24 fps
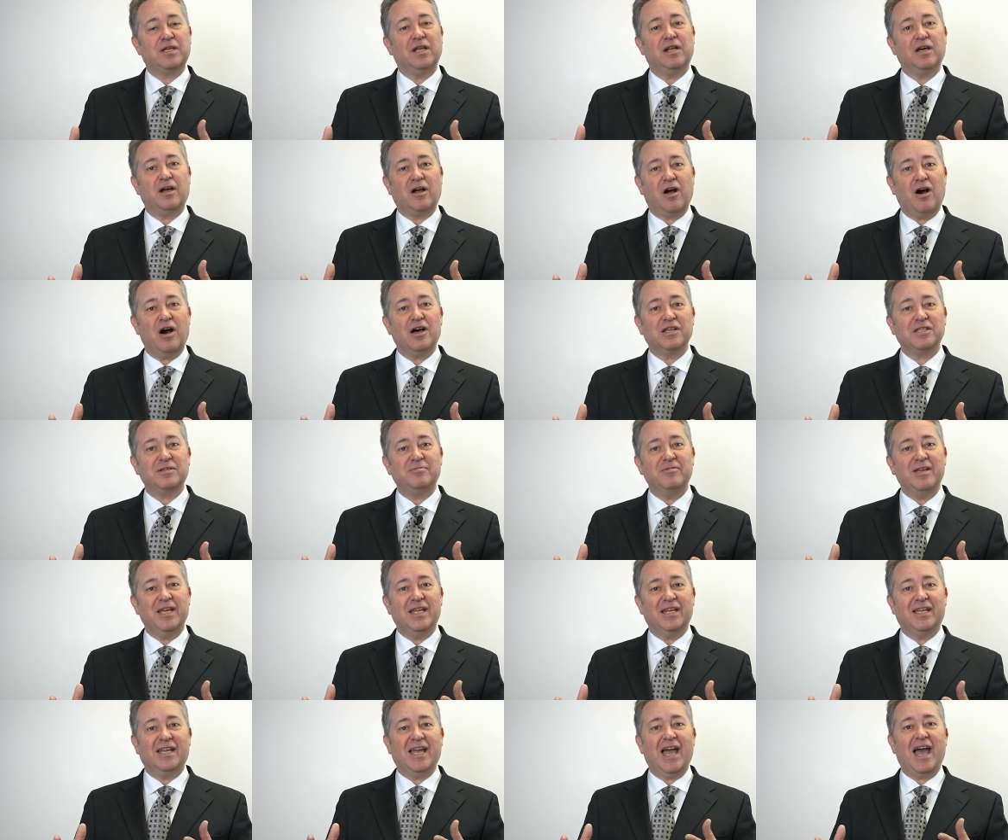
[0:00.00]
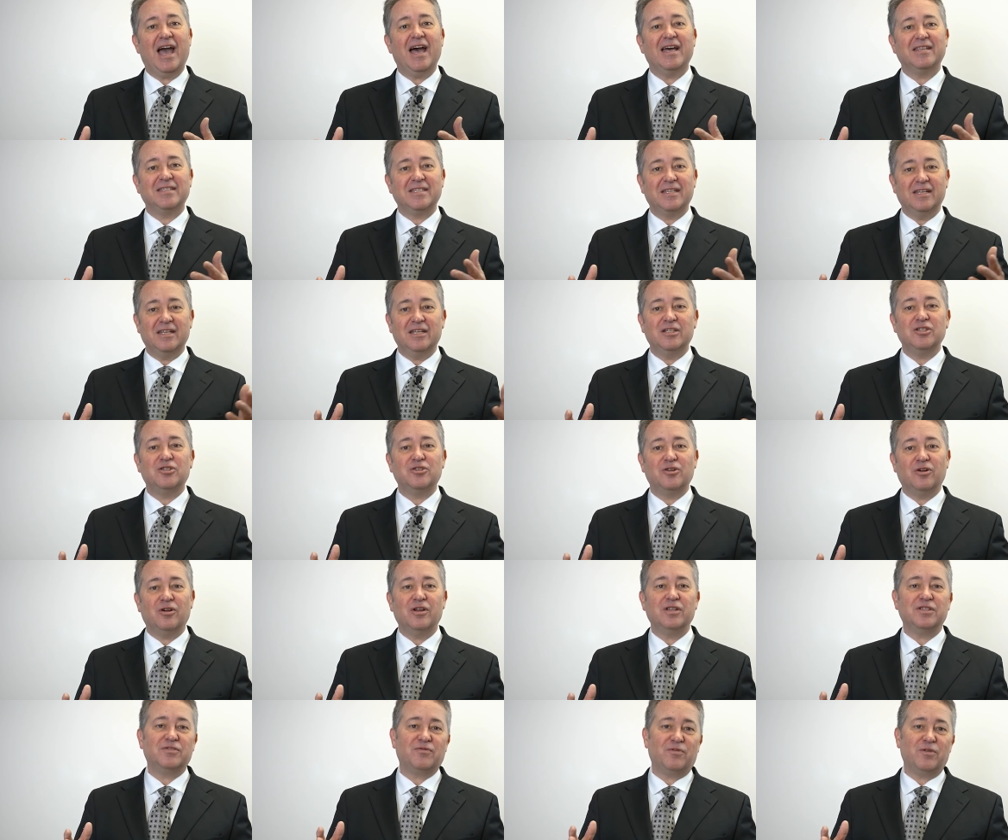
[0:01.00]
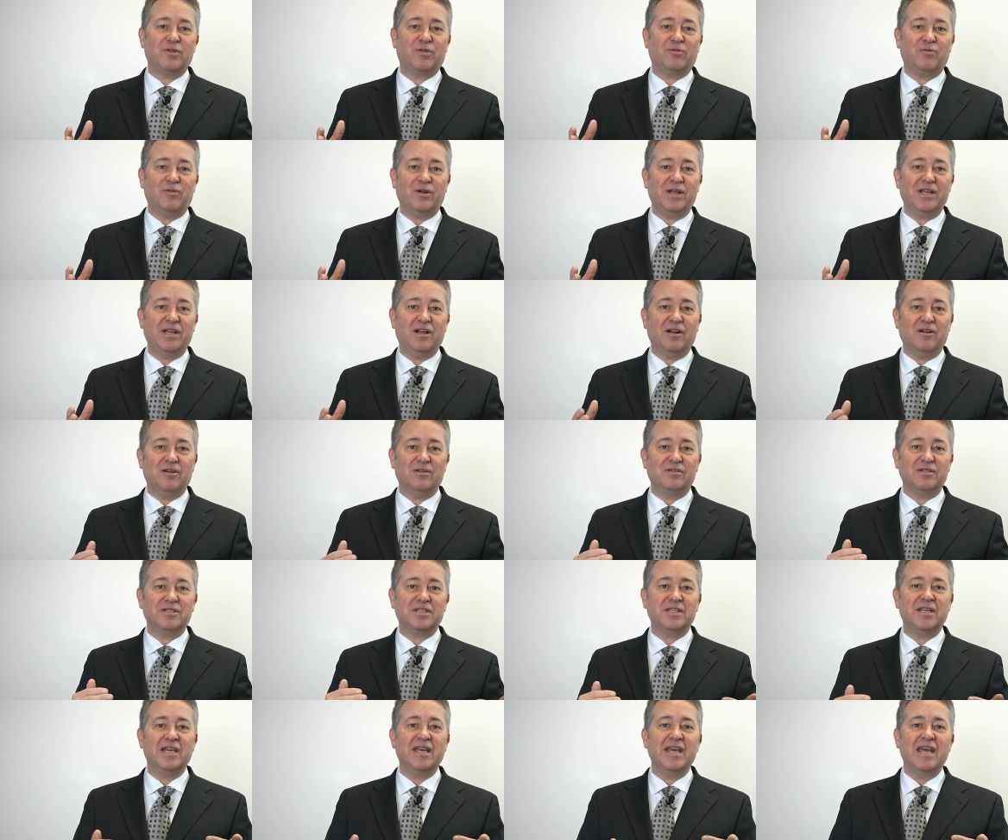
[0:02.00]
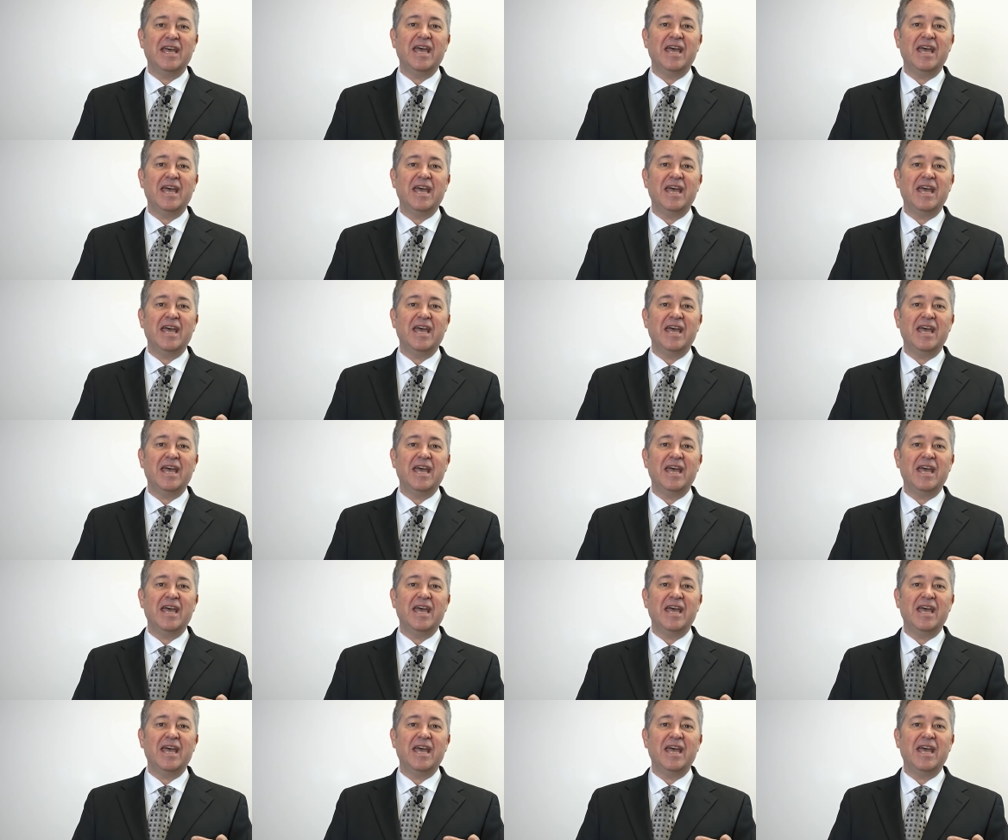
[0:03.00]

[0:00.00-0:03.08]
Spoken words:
going to cost me in gas and insurance for 3 years.